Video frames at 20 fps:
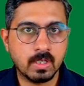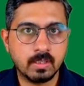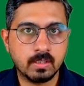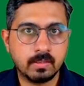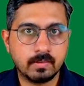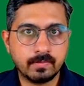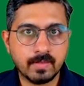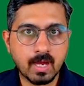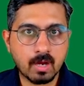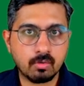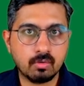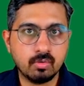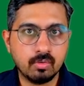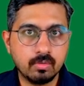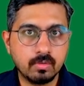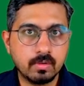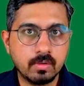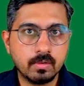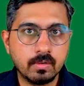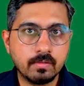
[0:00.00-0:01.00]
Now,
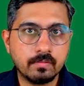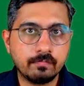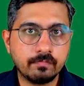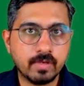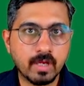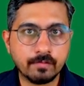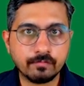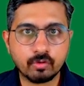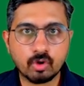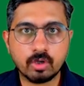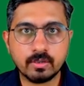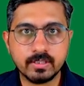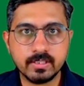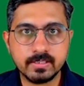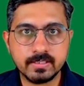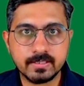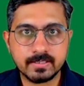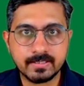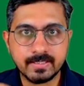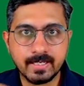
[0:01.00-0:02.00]
we have got
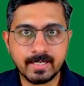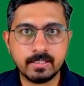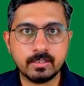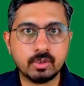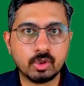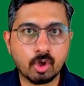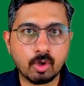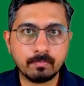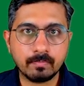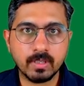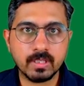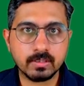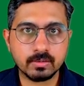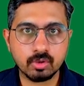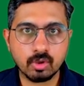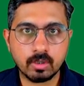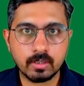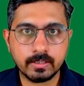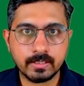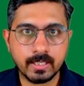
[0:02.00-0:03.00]
this 10 topics
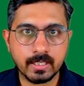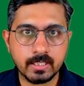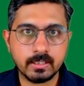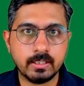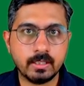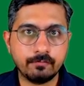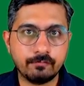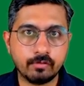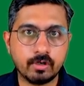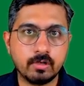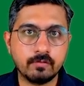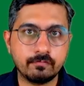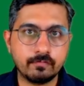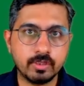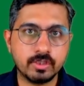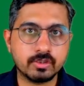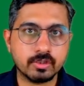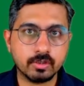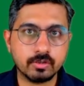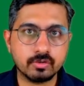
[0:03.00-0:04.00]
or 10 different
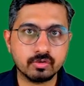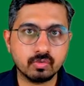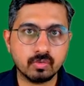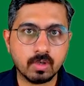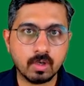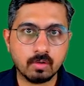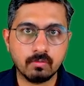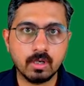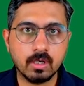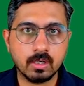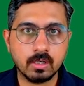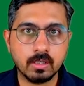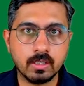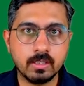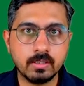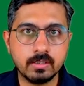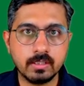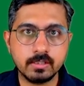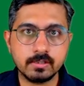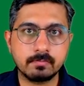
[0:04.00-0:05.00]
features to cover
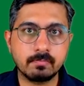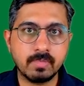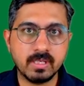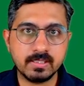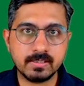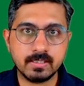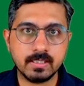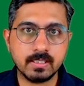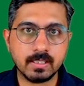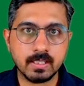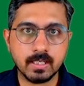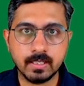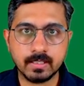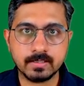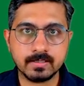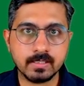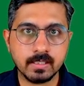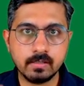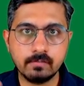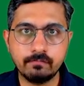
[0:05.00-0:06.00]
in this basic
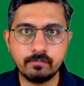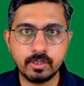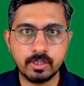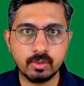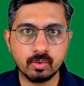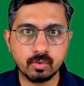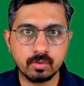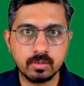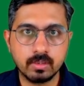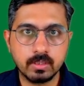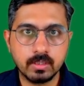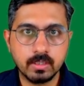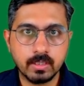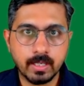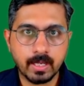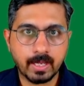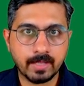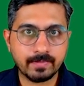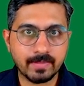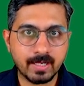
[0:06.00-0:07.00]
Excel video.
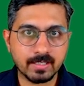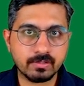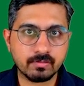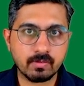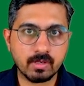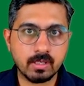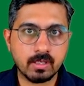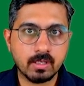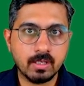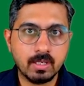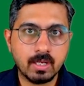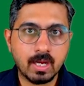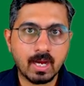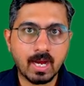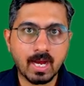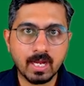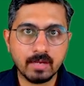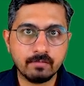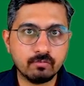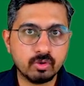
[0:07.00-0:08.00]
And that's where
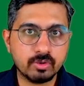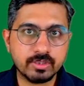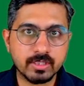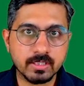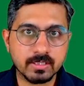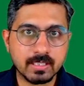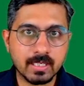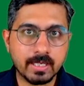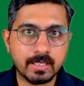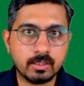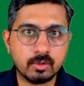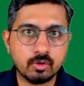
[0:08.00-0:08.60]
I would just like to